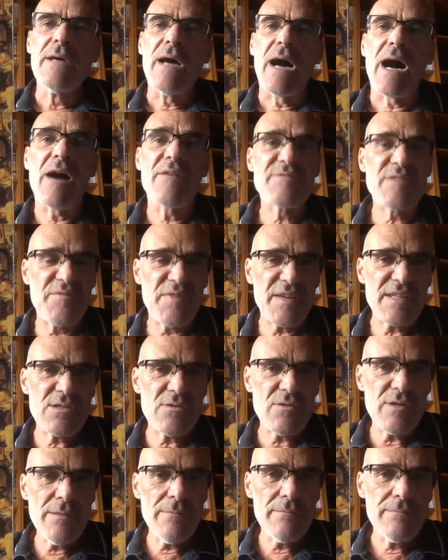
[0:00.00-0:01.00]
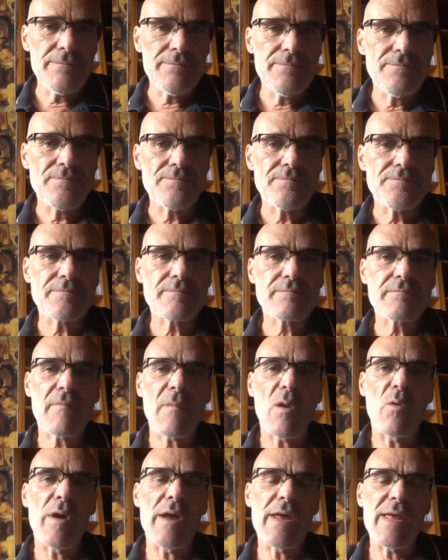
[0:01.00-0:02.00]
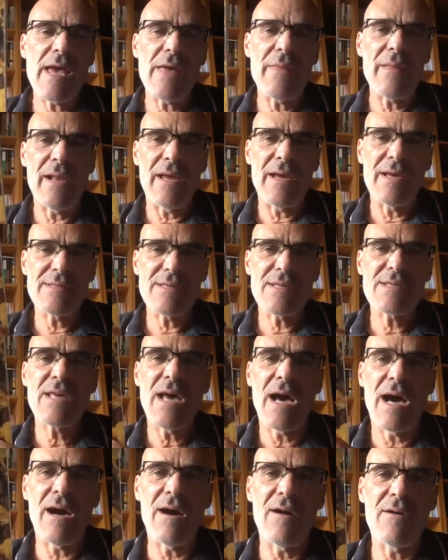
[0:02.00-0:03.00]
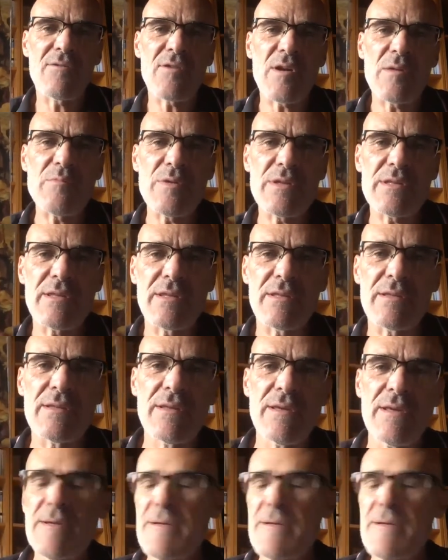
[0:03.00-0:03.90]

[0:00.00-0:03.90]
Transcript: after victory, where he analyzes how Great Britain